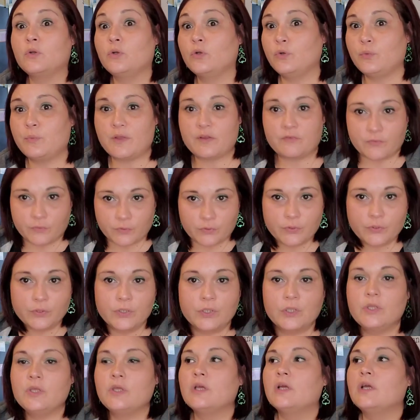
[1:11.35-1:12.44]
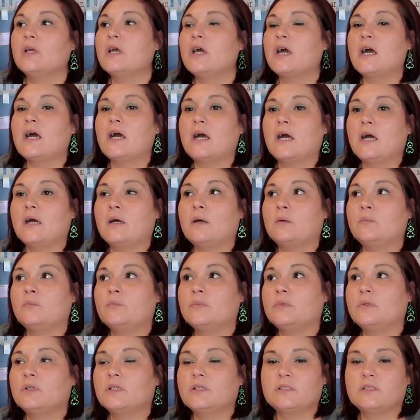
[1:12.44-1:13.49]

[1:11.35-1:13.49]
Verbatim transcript: whomever. Um,